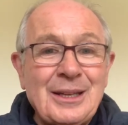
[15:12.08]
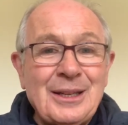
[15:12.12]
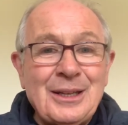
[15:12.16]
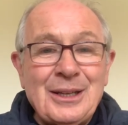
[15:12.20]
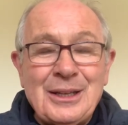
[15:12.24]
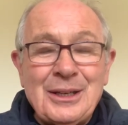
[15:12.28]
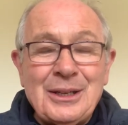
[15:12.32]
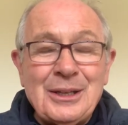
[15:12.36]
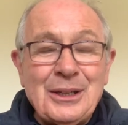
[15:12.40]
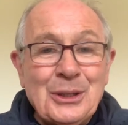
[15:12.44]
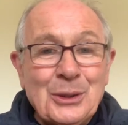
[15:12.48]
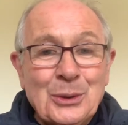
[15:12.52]

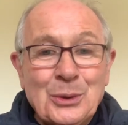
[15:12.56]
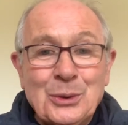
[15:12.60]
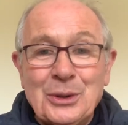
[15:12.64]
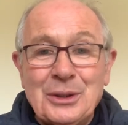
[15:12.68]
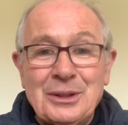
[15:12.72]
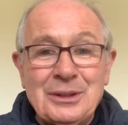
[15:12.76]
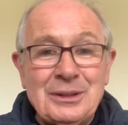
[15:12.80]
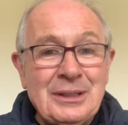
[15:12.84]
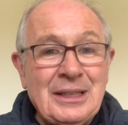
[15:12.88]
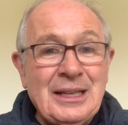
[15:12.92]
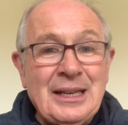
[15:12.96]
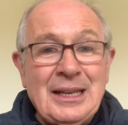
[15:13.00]
No,
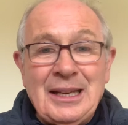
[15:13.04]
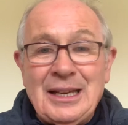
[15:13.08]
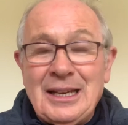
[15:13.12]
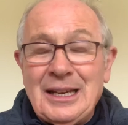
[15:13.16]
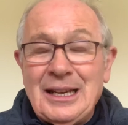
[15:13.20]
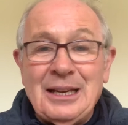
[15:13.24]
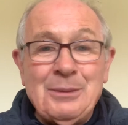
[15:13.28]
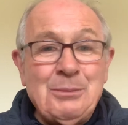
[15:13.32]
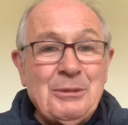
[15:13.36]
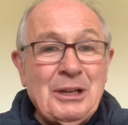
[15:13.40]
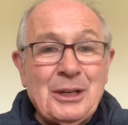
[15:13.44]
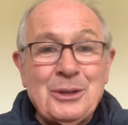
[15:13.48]

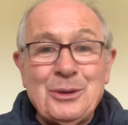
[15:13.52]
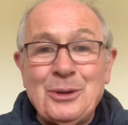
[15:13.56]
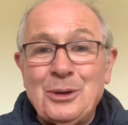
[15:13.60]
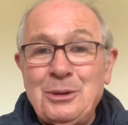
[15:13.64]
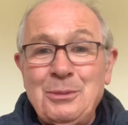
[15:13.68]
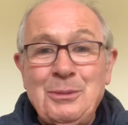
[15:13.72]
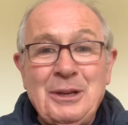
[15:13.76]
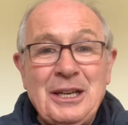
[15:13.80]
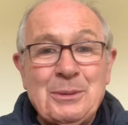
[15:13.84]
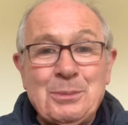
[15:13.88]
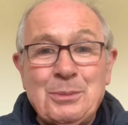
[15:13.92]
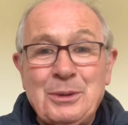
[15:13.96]
I'm not going to
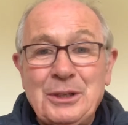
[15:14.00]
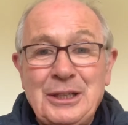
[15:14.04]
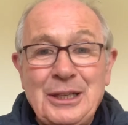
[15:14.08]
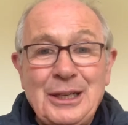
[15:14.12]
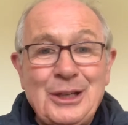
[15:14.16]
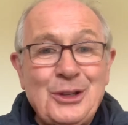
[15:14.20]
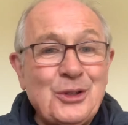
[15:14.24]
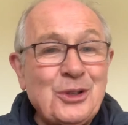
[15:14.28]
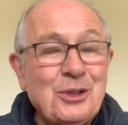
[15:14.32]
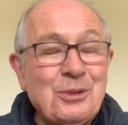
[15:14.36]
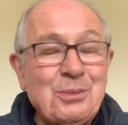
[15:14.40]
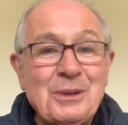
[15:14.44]
make
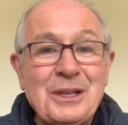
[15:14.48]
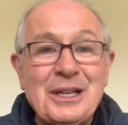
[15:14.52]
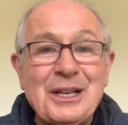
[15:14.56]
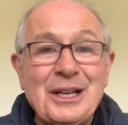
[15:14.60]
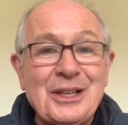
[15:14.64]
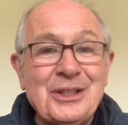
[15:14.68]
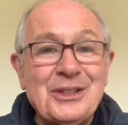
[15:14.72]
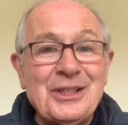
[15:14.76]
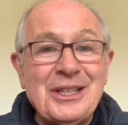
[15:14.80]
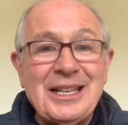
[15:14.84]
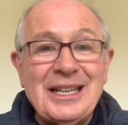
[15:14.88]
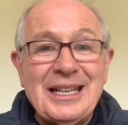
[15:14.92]
predictions
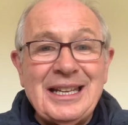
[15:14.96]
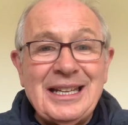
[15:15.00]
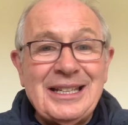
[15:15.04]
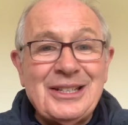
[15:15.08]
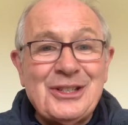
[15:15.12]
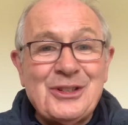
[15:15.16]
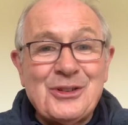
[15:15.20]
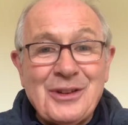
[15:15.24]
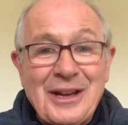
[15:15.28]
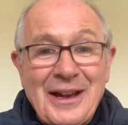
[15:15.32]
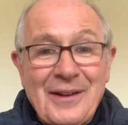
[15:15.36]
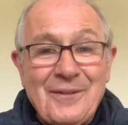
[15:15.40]
because
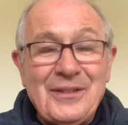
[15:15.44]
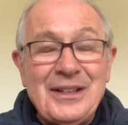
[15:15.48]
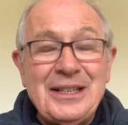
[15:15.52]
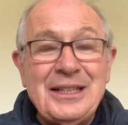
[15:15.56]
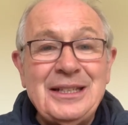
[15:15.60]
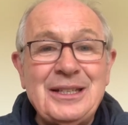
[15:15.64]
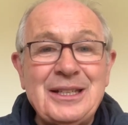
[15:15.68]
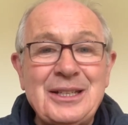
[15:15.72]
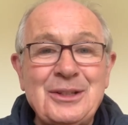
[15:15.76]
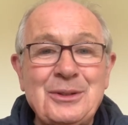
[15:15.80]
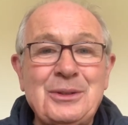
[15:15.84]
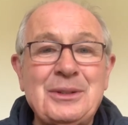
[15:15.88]
travelling
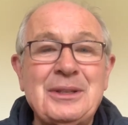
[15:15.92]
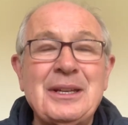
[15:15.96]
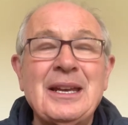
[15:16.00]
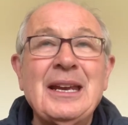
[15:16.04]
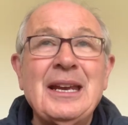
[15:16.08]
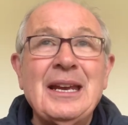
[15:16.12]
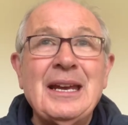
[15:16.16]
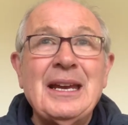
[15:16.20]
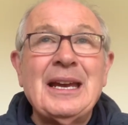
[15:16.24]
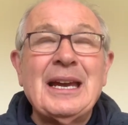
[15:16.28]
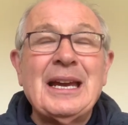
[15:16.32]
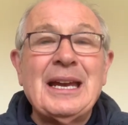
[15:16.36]
to,
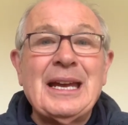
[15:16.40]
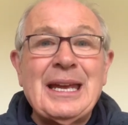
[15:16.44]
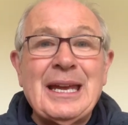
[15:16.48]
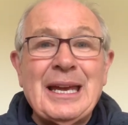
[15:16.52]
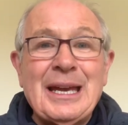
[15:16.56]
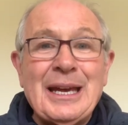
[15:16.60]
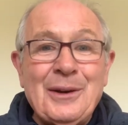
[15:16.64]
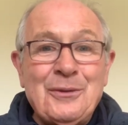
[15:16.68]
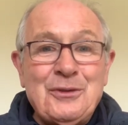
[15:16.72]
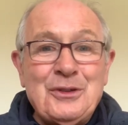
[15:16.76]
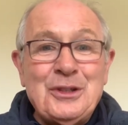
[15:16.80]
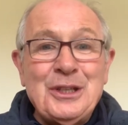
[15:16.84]

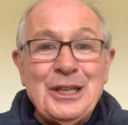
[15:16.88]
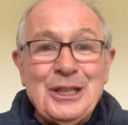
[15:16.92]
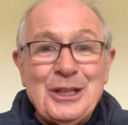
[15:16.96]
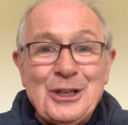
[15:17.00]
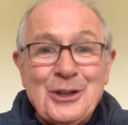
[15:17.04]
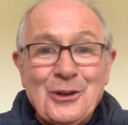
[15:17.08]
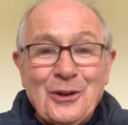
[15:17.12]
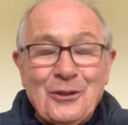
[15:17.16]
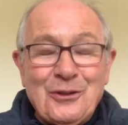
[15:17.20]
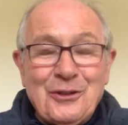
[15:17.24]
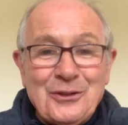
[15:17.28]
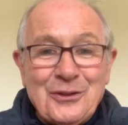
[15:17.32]
I've seen
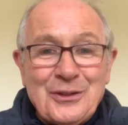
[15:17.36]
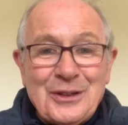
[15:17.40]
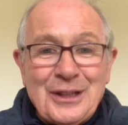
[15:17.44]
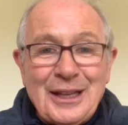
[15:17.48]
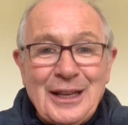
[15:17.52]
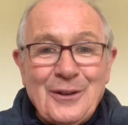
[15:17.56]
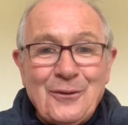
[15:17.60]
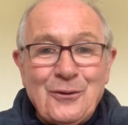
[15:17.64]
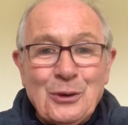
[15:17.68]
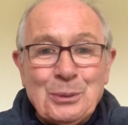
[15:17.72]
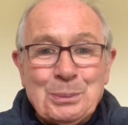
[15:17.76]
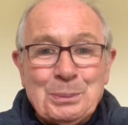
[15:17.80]
enough of
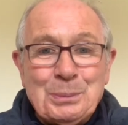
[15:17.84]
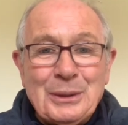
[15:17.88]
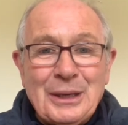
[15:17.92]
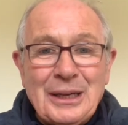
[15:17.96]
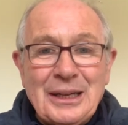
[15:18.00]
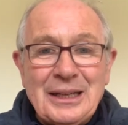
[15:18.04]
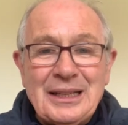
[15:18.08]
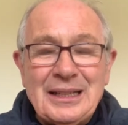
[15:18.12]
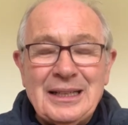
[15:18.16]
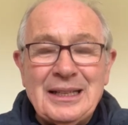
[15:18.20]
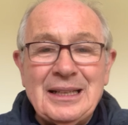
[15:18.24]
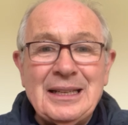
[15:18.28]
Clare
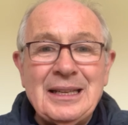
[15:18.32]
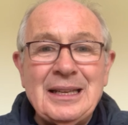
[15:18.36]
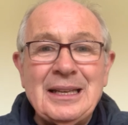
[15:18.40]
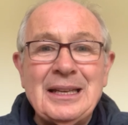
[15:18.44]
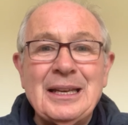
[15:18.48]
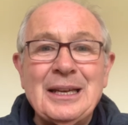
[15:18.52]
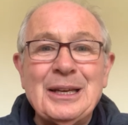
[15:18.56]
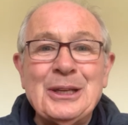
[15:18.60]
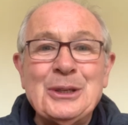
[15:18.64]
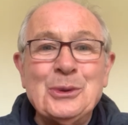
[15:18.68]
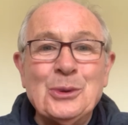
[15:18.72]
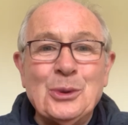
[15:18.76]
football.
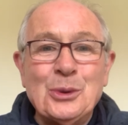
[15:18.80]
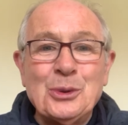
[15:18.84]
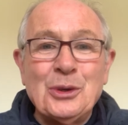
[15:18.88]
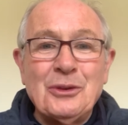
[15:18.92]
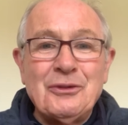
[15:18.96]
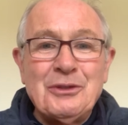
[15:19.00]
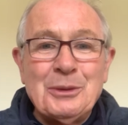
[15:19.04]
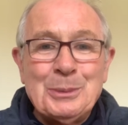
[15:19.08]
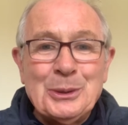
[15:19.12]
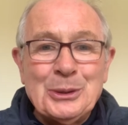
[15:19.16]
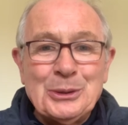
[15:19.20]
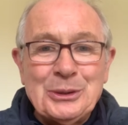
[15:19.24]
I know
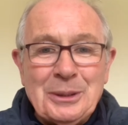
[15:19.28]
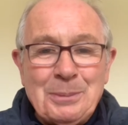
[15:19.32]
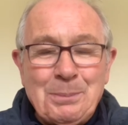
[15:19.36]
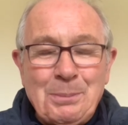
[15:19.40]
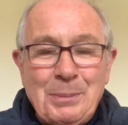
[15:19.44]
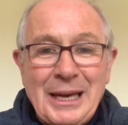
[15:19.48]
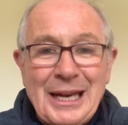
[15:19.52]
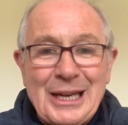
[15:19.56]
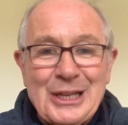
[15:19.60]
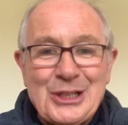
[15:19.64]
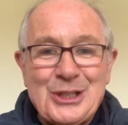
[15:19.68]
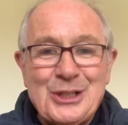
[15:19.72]
enough about the
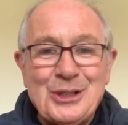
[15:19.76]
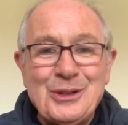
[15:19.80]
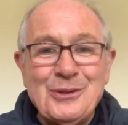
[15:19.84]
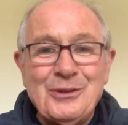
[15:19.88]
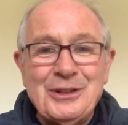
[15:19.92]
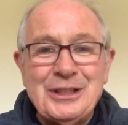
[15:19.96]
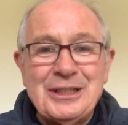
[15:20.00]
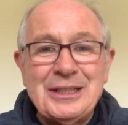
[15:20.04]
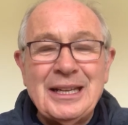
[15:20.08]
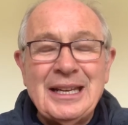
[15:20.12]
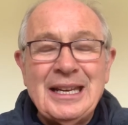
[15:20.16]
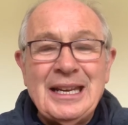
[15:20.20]
passion of
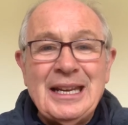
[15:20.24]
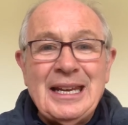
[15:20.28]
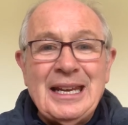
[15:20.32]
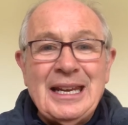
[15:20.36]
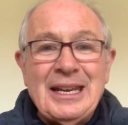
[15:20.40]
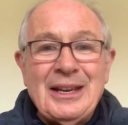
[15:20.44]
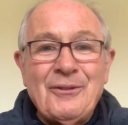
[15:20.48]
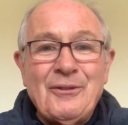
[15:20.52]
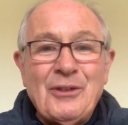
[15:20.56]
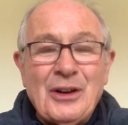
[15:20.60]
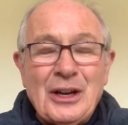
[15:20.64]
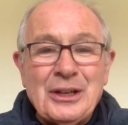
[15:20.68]
it
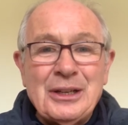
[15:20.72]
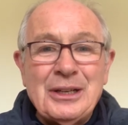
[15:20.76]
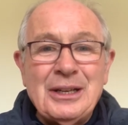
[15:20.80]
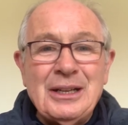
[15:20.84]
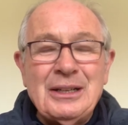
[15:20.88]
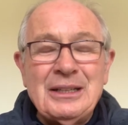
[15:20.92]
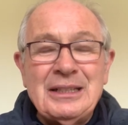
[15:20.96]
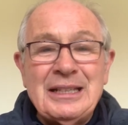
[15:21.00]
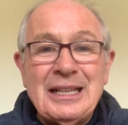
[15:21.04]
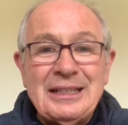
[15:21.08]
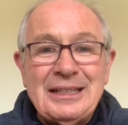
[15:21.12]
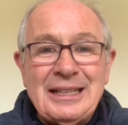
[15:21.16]

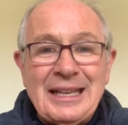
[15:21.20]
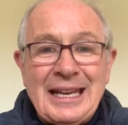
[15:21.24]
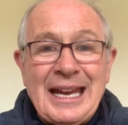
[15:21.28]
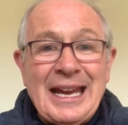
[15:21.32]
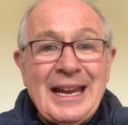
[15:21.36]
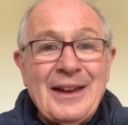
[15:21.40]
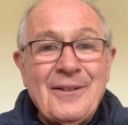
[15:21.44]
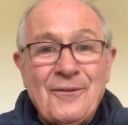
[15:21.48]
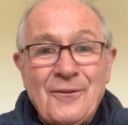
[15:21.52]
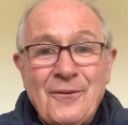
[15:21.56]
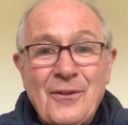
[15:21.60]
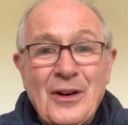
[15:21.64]
that they
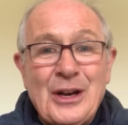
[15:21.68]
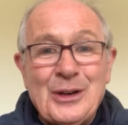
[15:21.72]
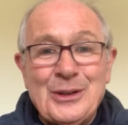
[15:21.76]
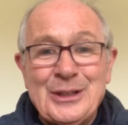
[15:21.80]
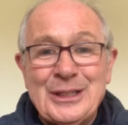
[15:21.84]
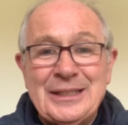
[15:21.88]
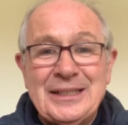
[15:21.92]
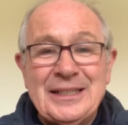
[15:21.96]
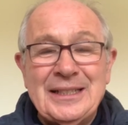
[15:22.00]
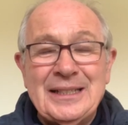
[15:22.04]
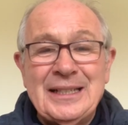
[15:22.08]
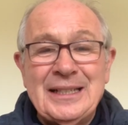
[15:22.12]
have for it,